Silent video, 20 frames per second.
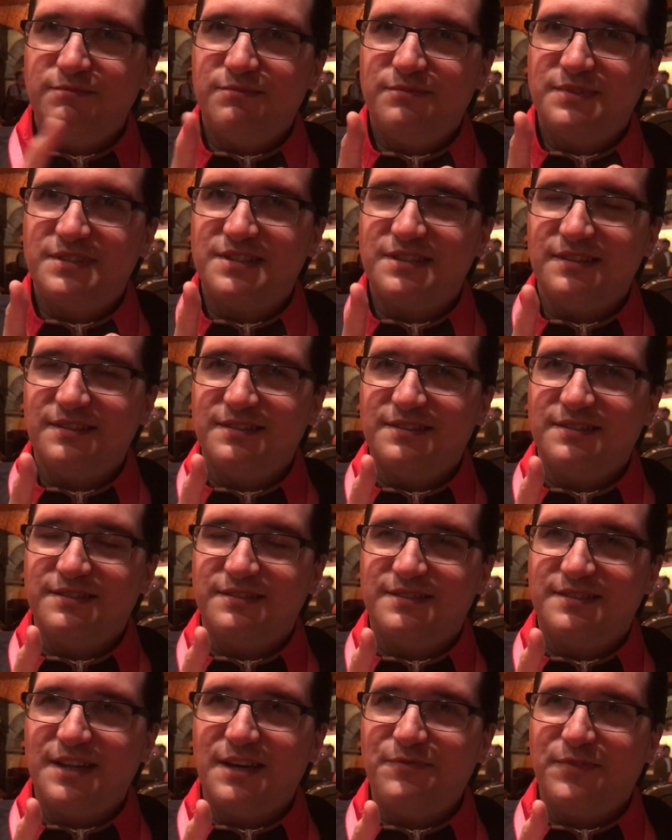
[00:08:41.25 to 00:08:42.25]

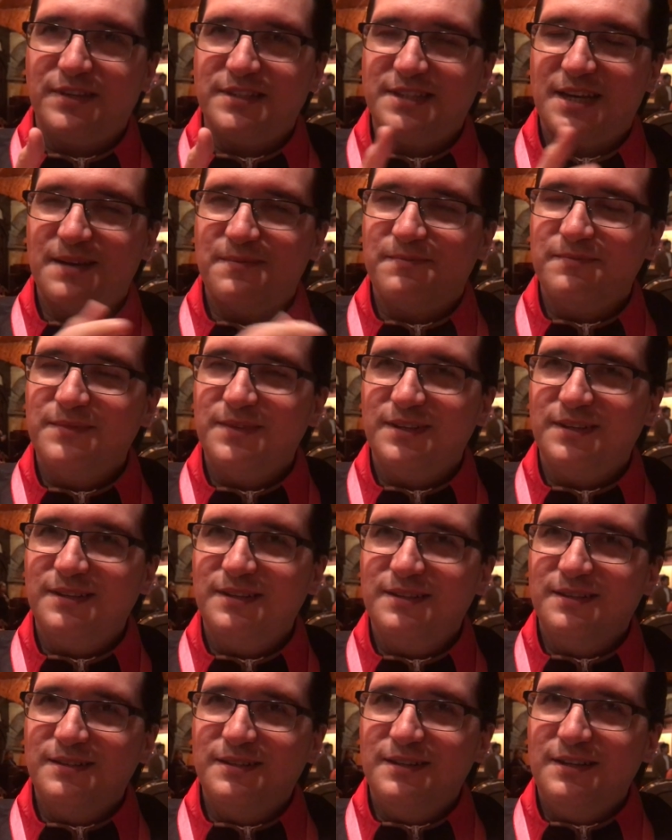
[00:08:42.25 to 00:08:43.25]
stuff on top.
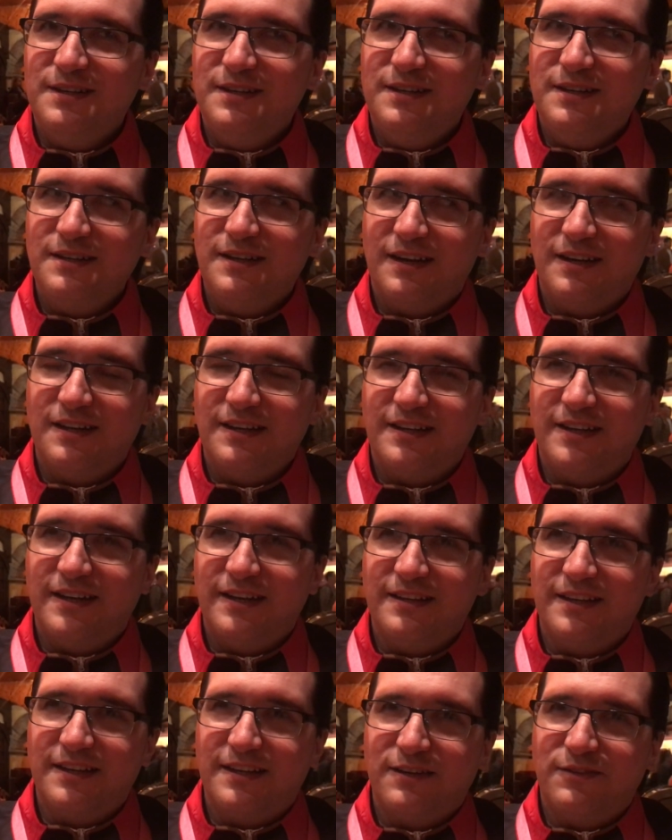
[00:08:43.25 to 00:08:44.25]
Kind of like
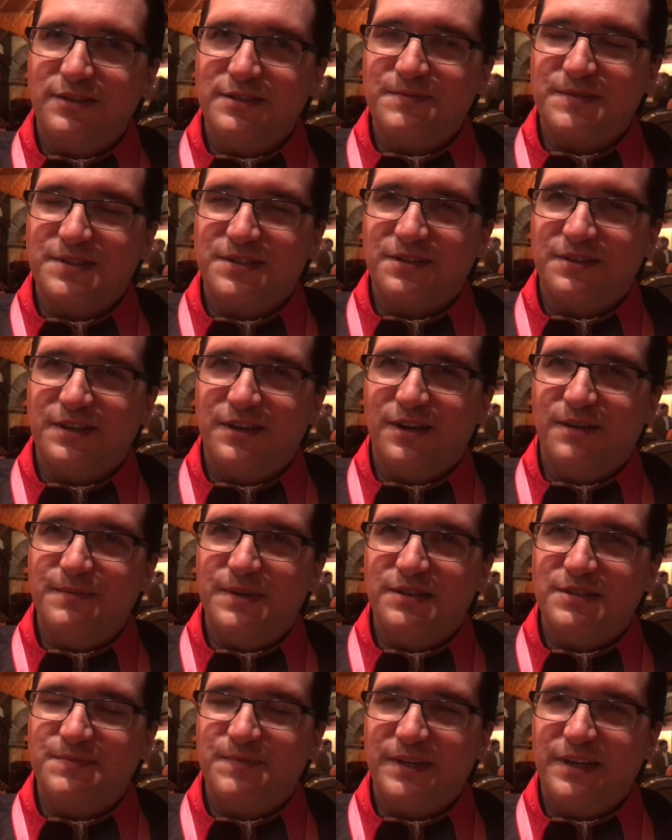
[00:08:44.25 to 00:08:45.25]
getting like a Christmas cookie
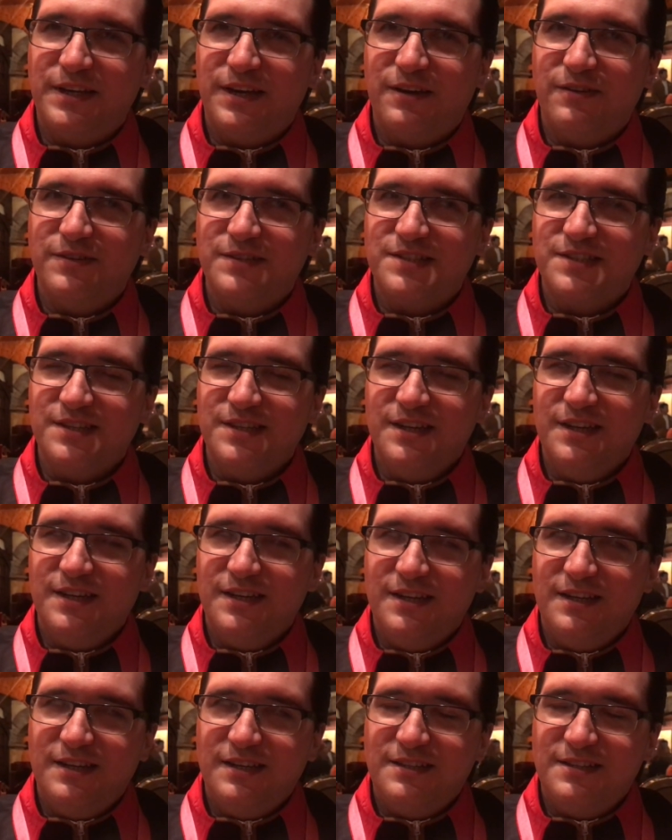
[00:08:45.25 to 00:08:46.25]
almost, but it's
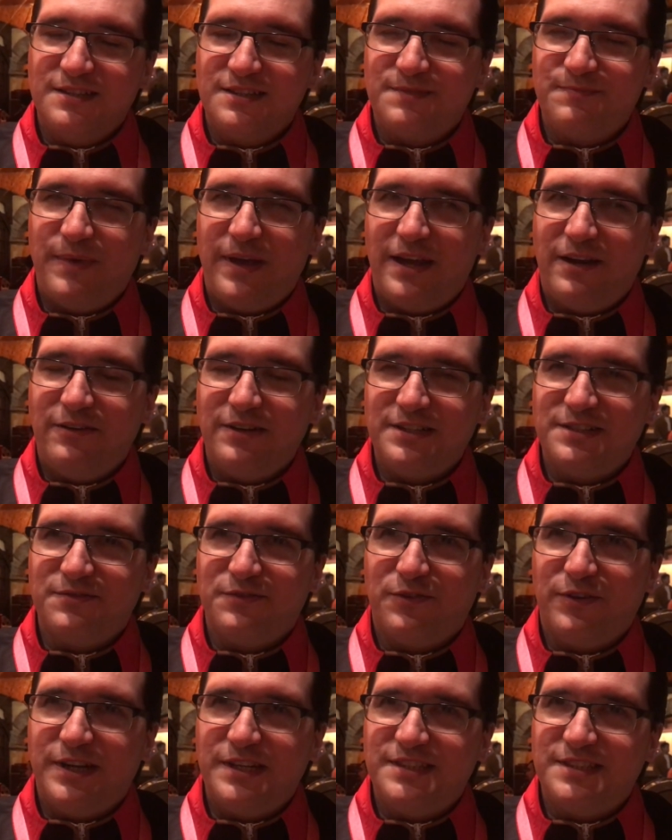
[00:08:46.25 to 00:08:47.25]
spatterings of
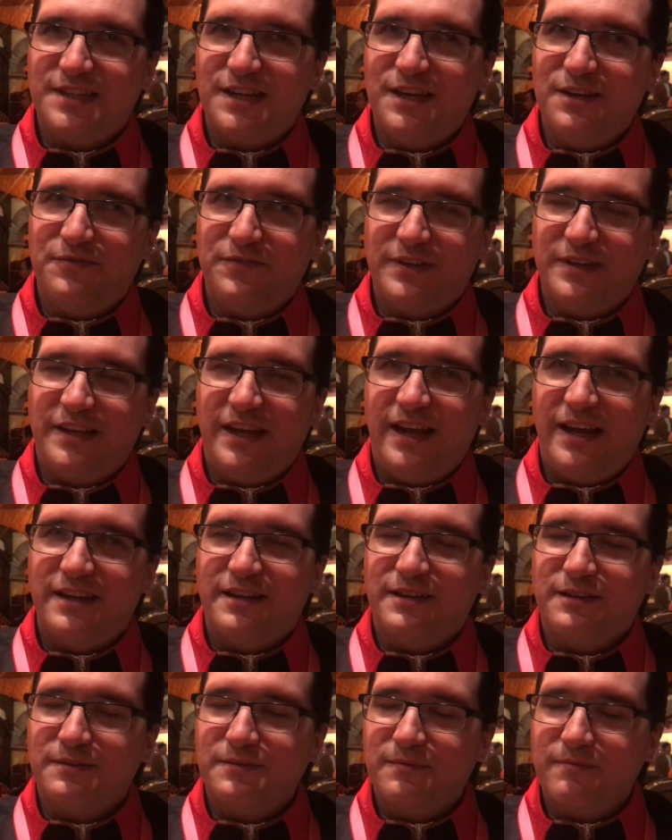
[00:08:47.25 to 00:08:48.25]
Grey Stuff and cake.
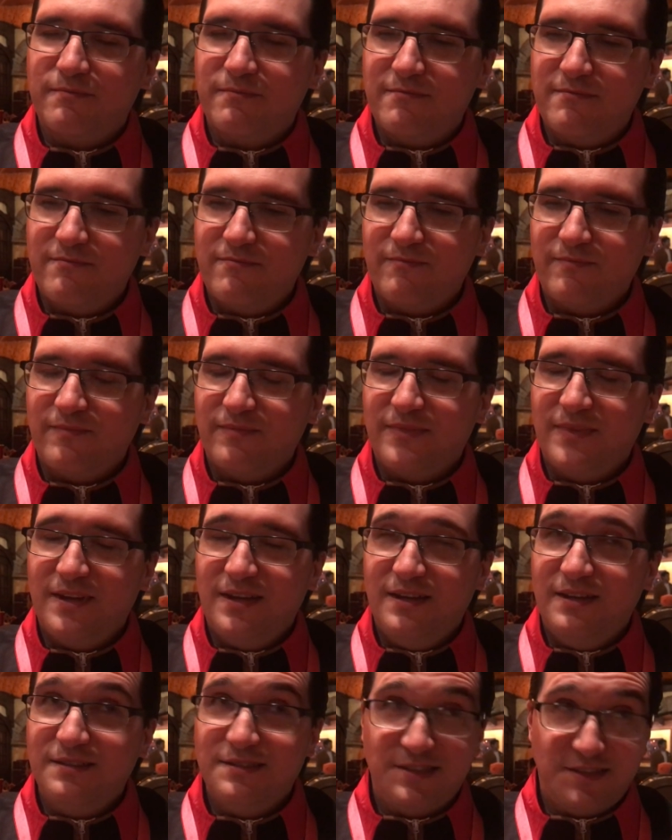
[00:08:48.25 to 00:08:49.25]

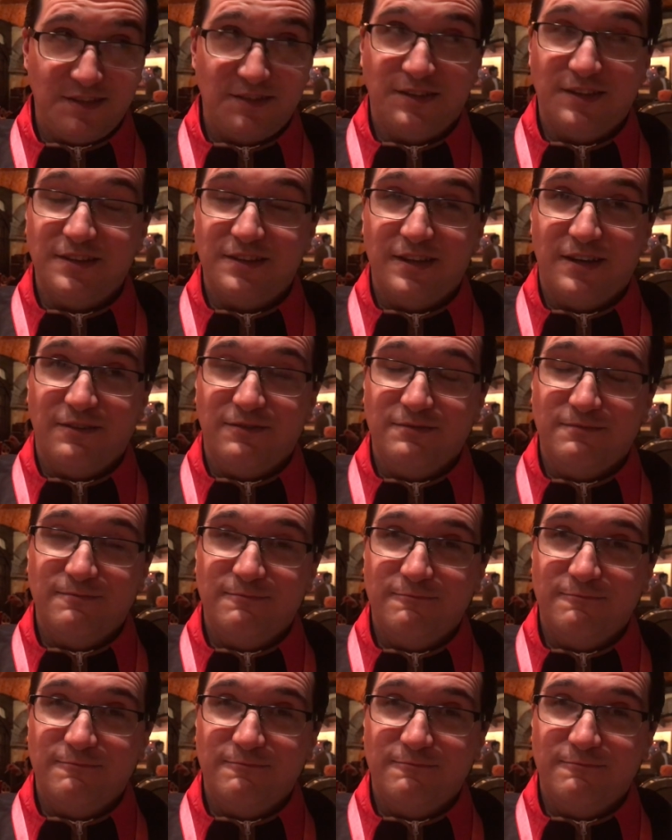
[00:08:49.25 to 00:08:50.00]
It's still good though.